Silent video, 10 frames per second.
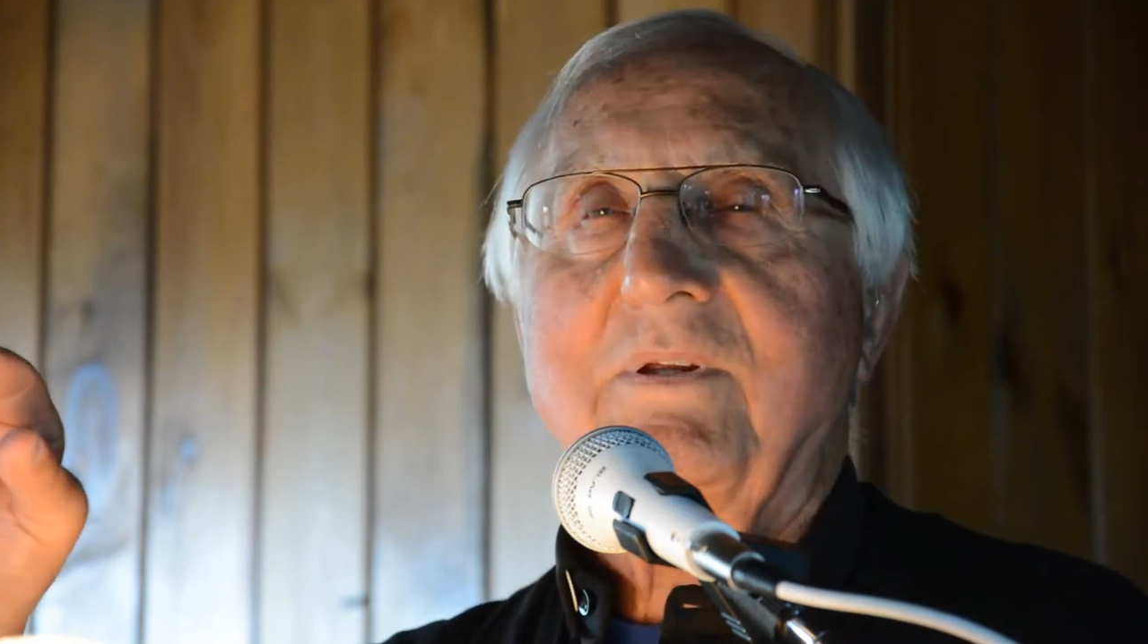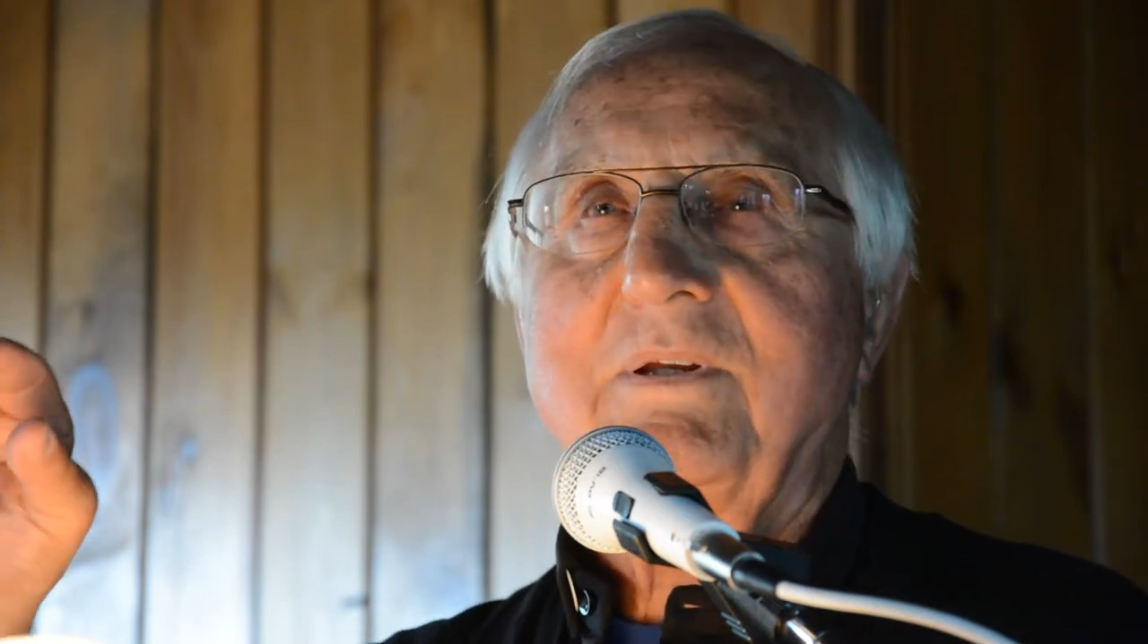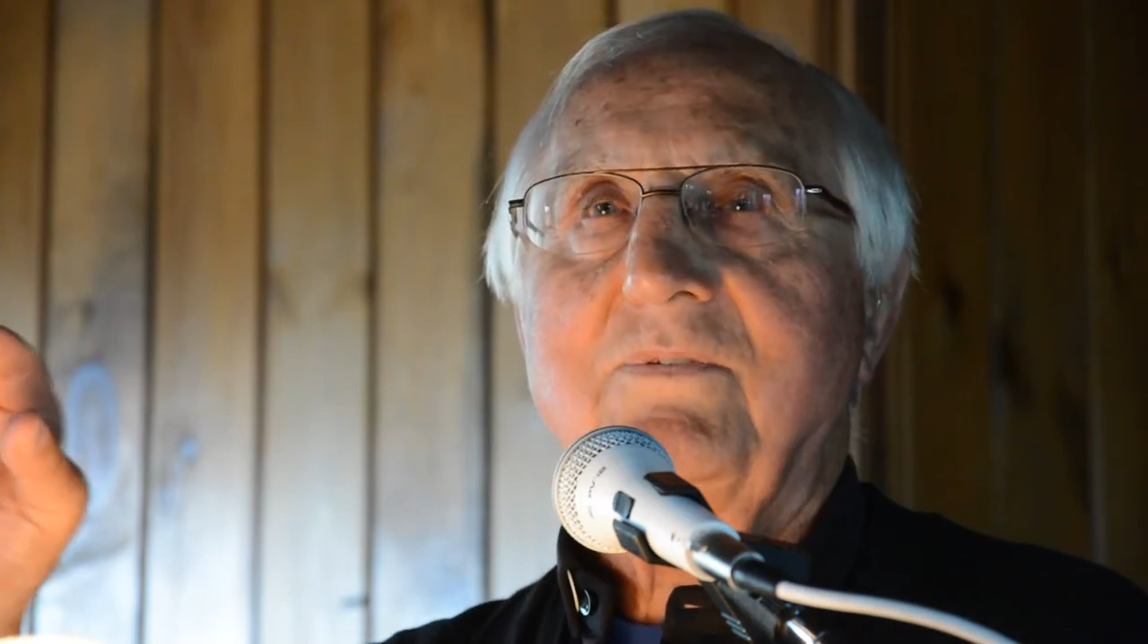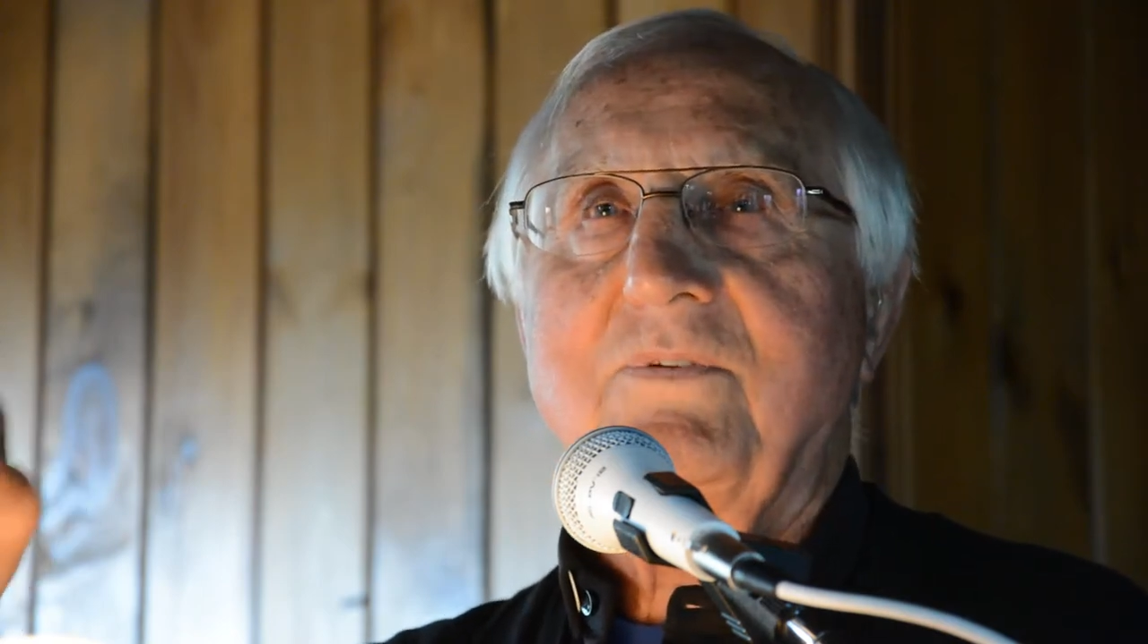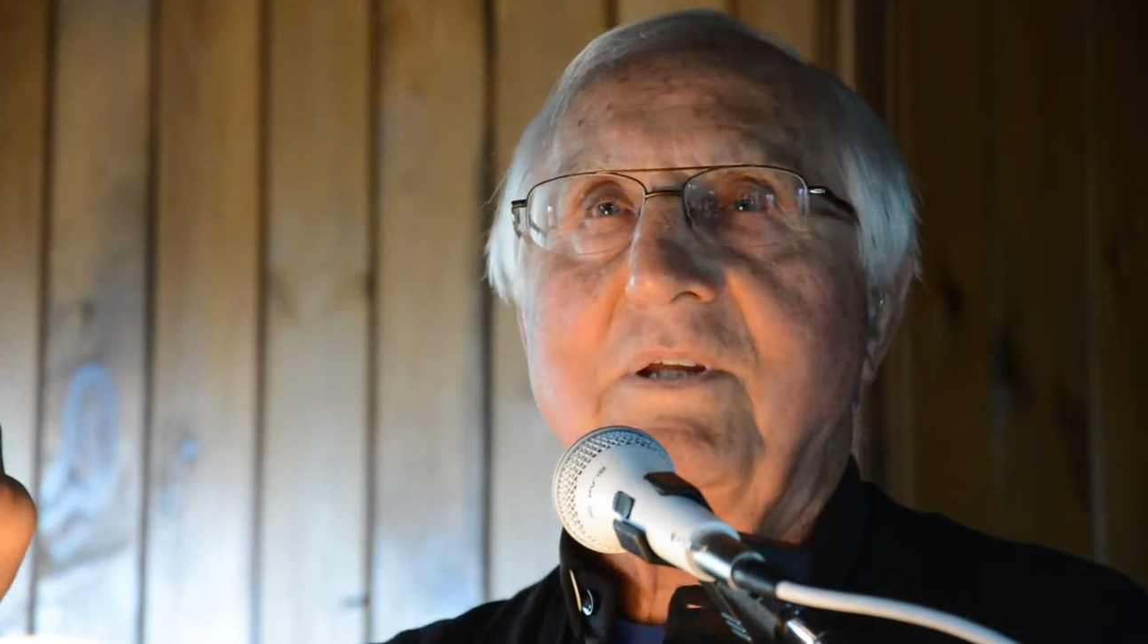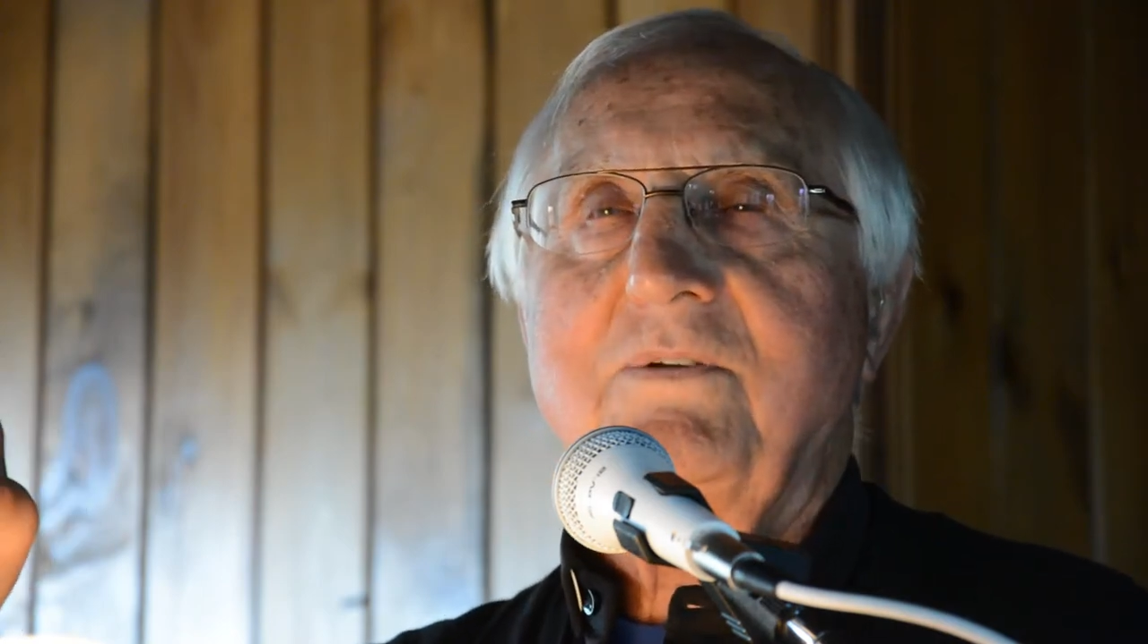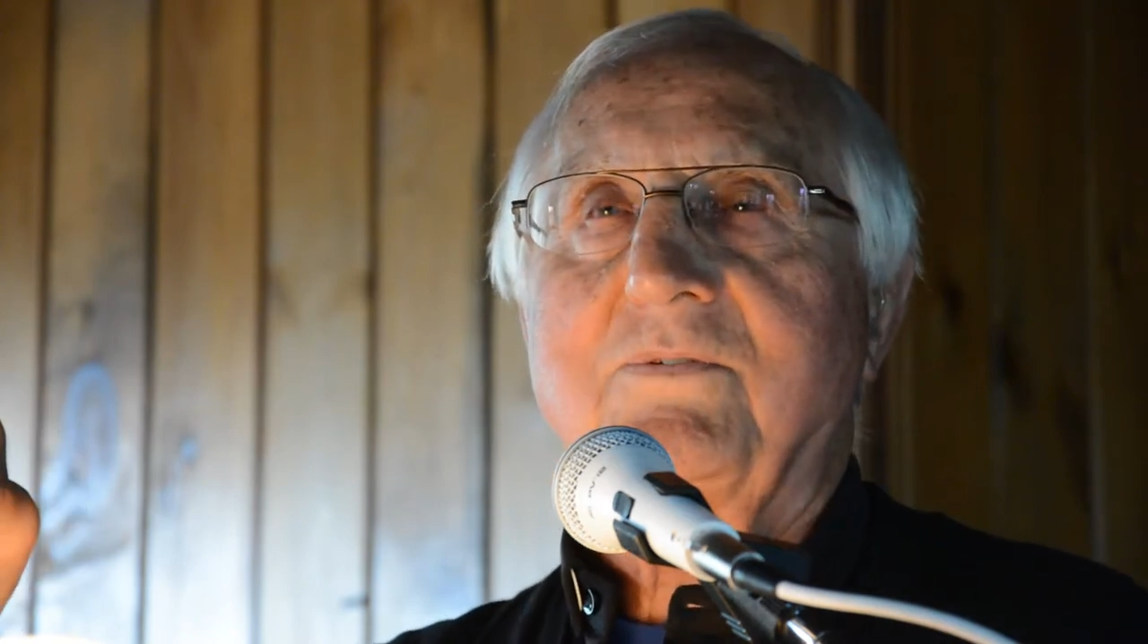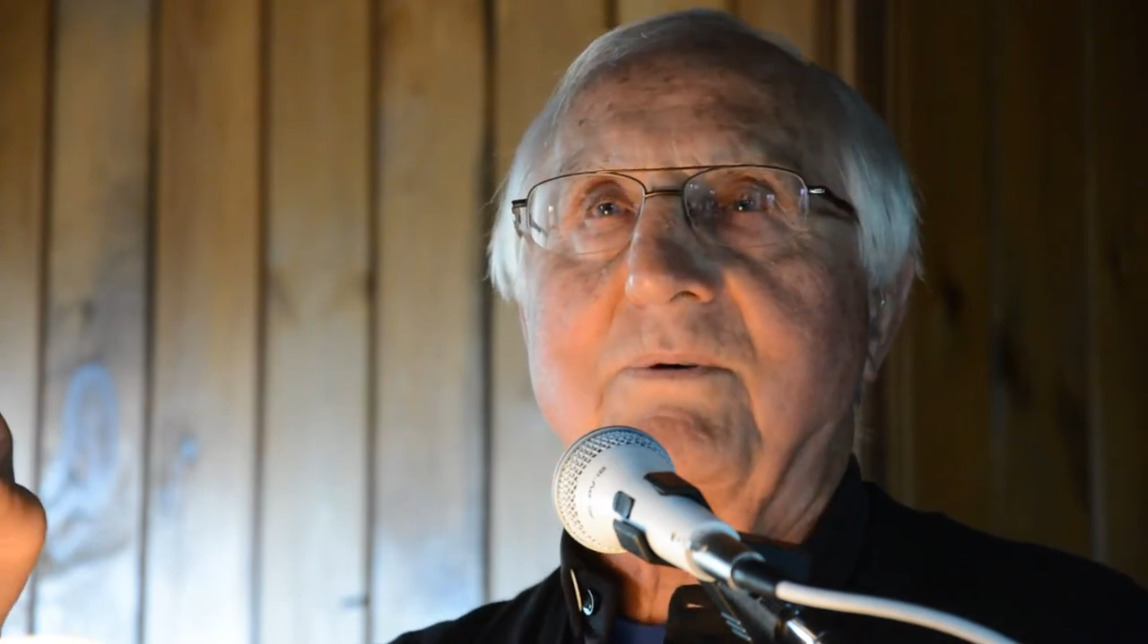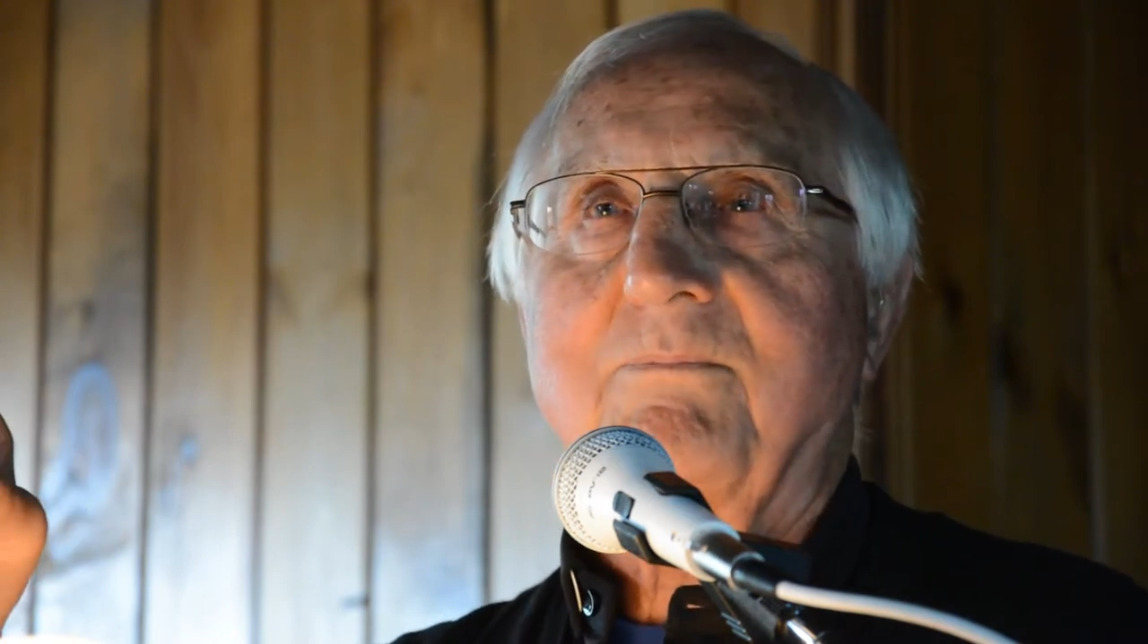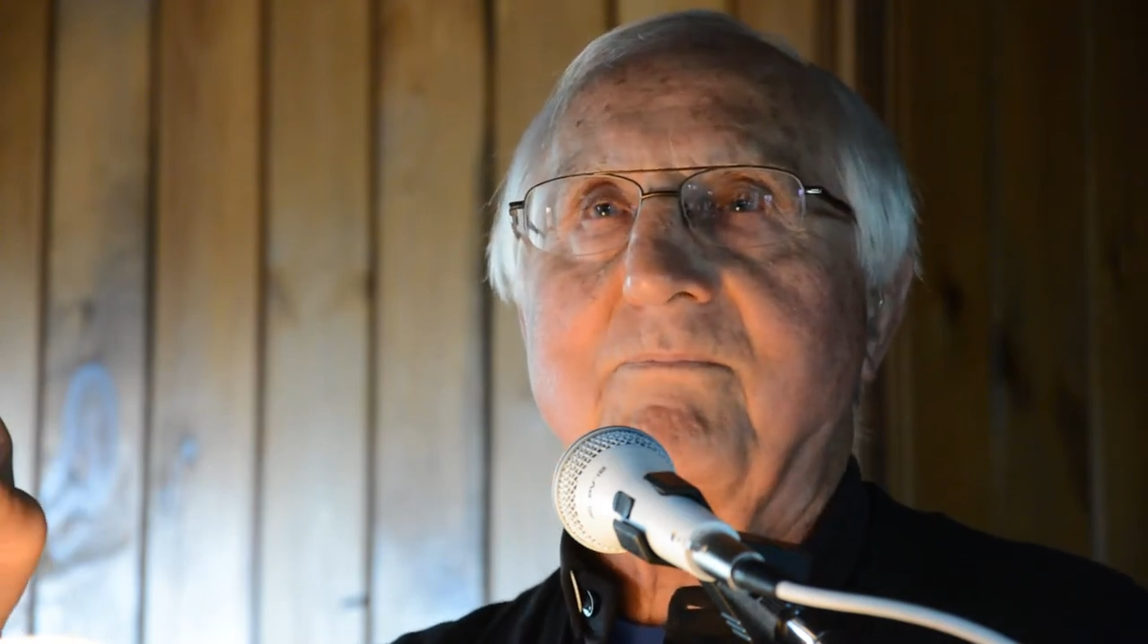he sees him.